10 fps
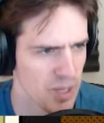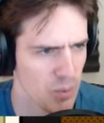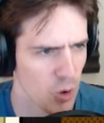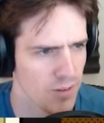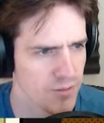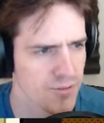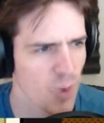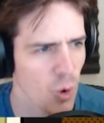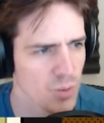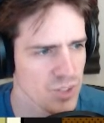so I can make a more
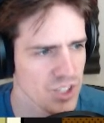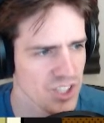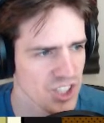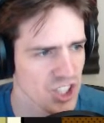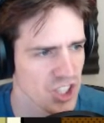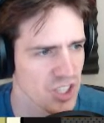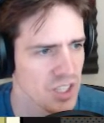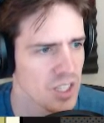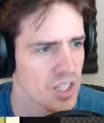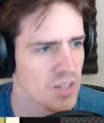informed
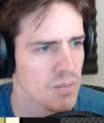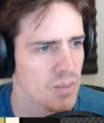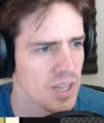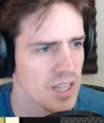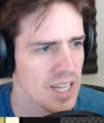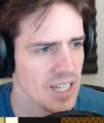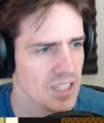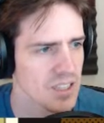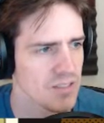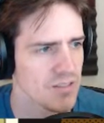decision. My
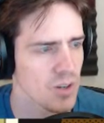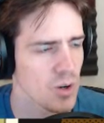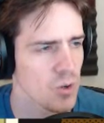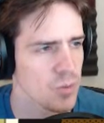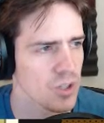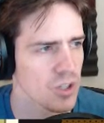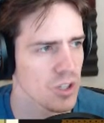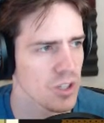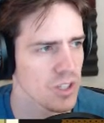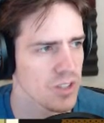lack of oatmeal
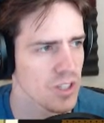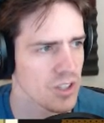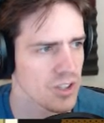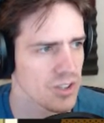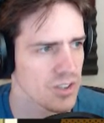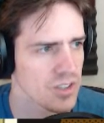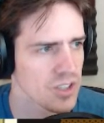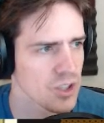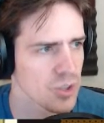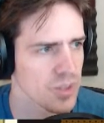culinary knowledge
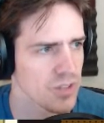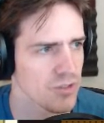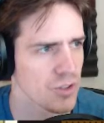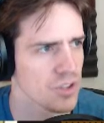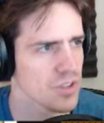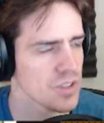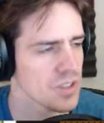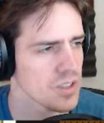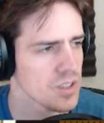is shooting me in the foot.